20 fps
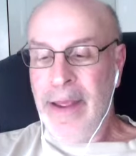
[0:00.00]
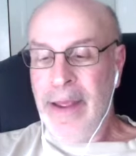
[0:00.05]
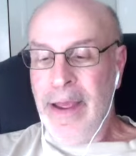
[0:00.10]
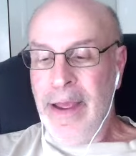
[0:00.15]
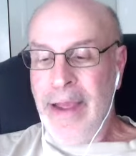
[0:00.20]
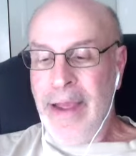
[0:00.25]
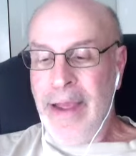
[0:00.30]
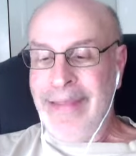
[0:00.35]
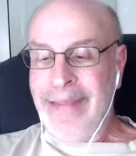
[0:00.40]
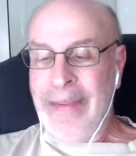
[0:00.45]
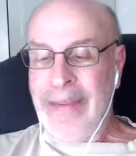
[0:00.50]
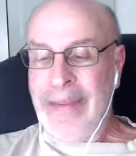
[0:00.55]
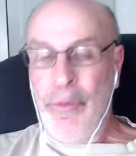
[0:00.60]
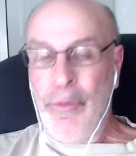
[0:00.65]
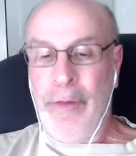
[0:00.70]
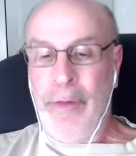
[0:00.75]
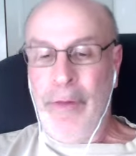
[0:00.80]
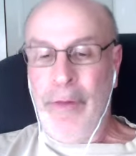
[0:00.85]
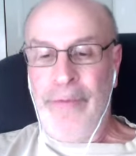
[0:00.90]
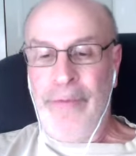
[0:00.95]
he
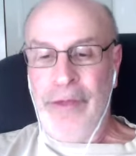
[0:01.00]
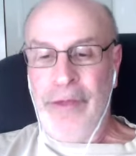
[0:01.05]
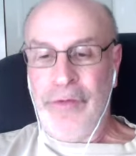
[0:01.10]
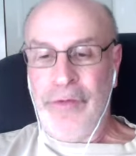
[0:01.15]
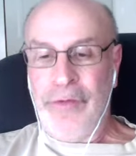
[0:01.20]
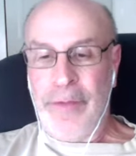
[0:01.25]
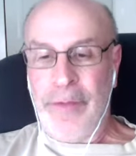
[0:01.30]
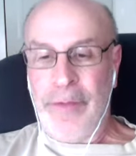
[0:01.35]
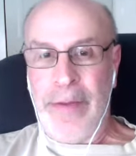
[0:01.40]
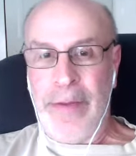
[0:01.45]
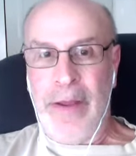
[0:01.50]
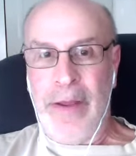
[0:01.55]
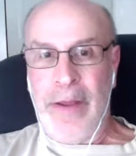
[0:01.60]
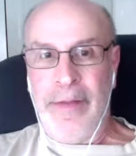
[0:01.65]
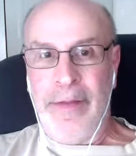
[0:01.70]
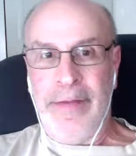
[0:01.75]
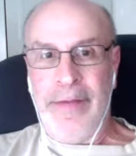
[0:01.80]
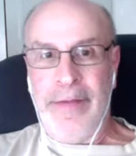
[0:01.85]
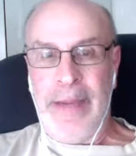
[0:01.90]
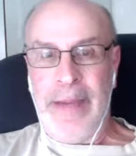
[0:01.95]
will eventually be on the
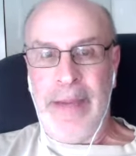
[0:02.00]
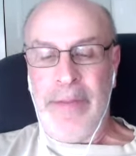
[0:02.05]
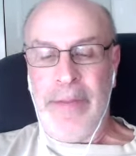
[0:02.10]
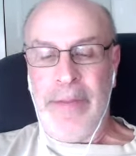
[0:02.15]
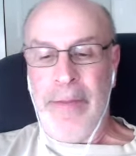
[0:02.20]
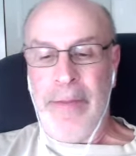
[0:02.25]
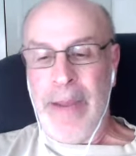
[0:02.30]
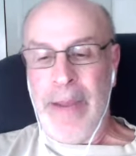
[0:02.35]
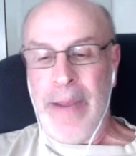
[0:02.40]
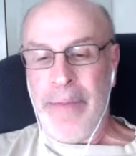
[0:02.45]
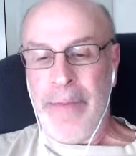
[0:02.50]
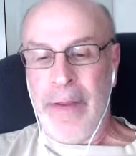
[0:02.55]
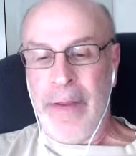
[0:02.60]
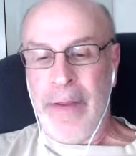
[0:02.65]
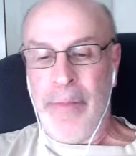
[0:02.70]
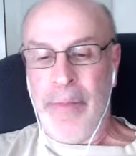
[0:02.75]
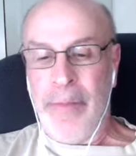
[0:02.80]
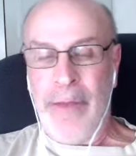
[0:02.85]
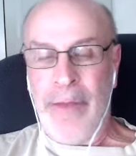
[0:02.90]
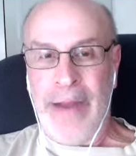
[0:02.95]
team. He might be on the
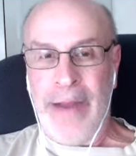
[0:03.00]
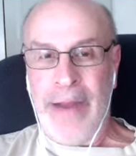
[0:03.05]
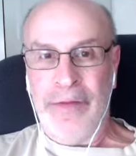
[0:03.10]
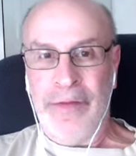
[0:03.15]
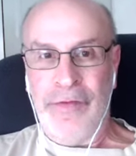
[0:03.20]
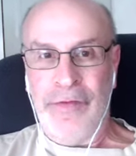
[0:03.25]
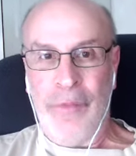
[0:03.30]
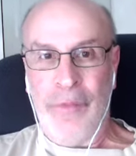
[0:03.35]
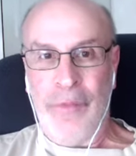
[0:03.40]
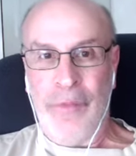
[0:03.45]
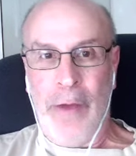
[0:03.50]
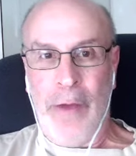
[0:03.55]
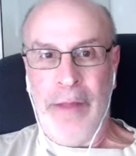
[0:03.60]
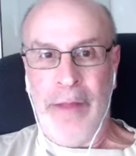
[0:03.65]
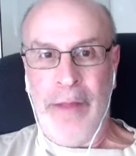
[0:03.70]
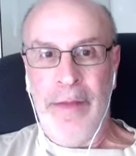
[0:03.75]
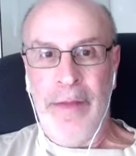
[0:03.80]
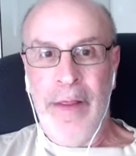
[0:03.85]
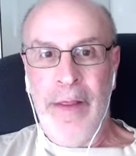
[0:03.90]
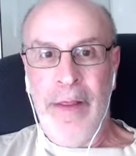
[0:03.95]
practice squad
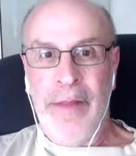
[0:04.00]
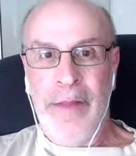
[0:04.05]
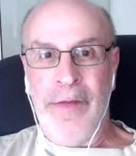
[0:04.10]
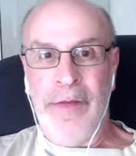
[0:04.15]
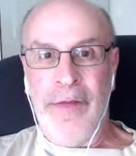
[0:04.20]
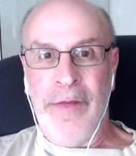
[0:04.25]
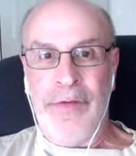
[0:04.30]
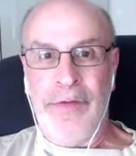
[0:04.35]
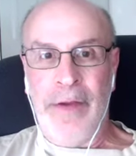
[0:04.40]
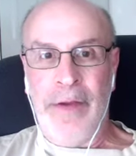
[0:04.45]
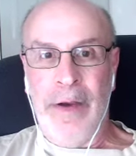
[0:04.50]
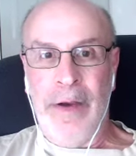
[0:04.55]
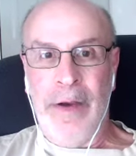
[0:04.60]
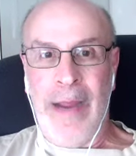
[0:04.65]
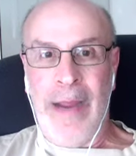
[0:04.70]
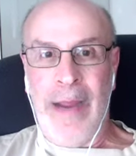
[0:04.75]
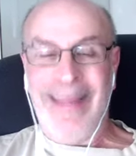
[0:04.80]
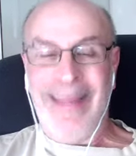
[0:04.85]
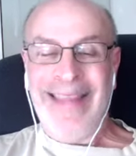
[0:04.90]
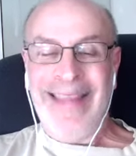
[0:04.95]
this year.
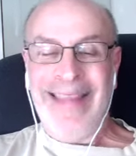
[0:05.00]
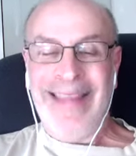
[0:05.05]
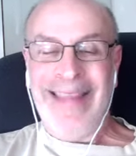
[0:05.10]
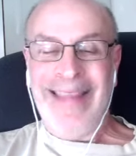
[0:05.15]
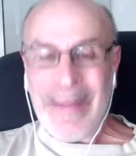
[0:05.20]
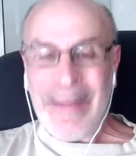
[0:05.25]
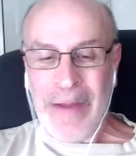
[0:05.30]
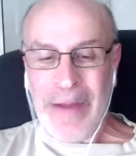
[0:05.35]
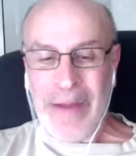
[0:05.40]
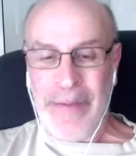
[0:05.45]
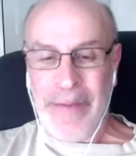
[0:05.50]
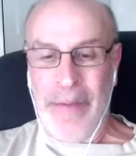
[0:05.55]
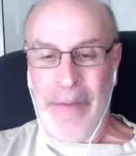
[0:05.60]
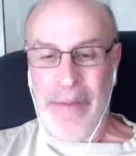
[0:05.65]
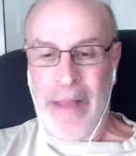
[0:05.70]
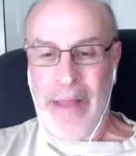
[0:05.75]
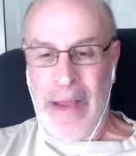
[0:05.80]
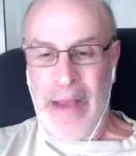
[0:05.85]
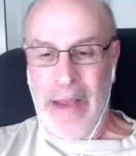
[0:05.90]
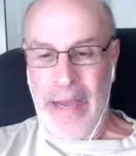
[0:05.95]
I think they might be able
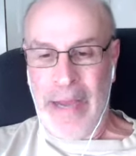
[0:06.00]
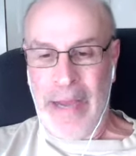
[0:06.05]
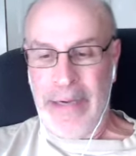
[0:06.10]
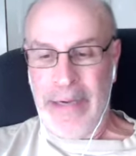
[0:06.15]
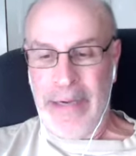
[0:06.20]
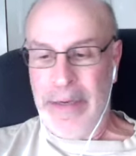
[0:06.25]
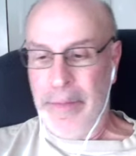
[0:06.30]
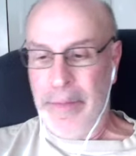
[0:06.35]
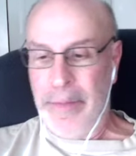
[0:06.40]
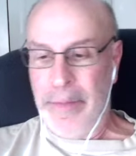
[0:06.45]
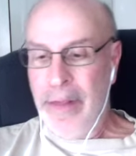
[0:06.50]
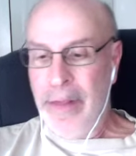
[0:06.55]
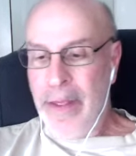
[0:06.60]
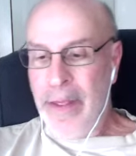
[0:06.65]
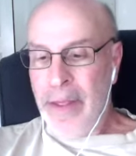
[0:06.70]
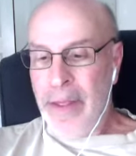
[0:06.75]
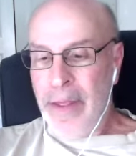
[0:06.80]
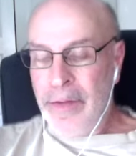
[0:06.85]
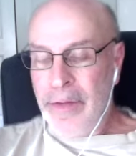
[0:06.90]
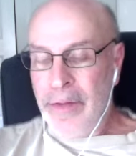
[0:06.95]
to hide him.
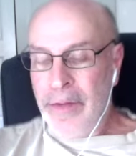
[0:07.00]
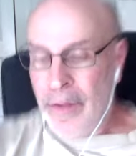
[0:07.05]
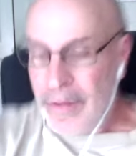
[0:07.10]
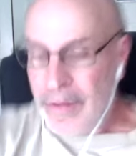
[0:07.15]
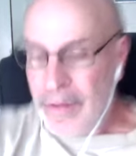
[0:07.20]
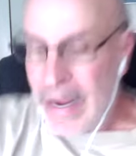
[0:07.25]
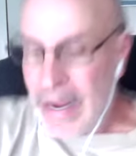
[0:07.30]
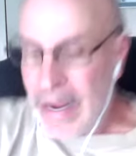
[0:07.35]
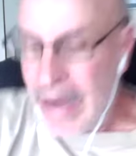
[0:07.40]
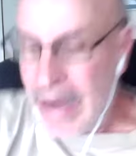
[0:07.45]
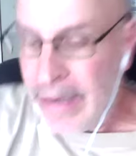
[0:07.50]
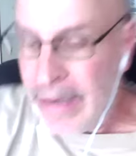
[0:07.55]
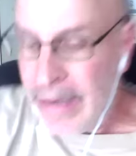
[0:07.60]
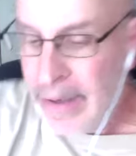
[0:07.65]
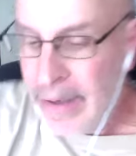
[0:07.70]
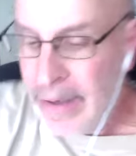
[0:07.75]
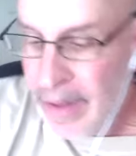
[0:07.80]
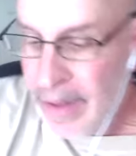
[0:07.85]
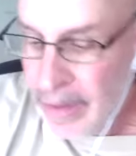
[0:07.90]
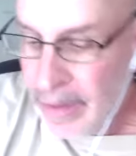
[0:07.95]
The other guy
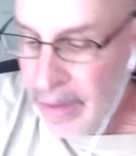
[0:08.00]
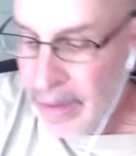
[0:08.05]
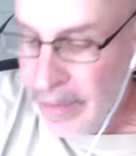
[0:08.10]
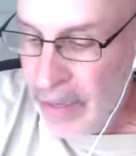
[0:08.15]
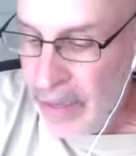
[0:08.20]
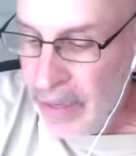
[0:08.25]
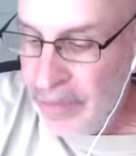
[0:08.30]
Leonard